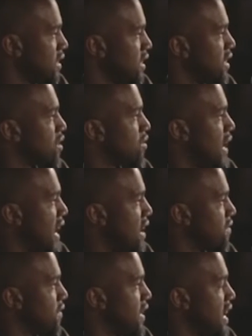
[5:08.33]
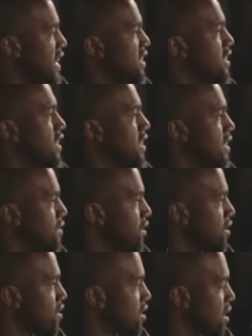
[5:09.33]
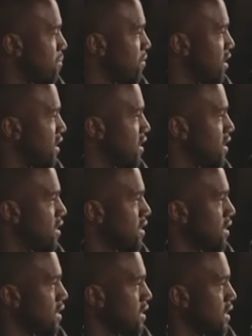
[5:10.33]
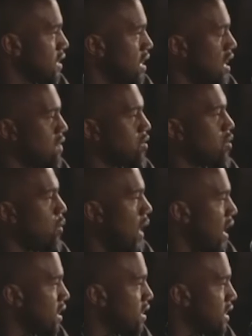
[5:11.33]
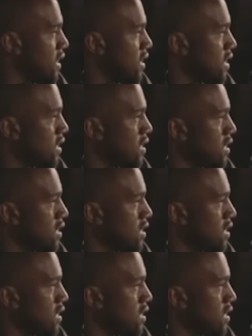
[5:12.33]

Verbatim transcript: their craft and deliver something of quality,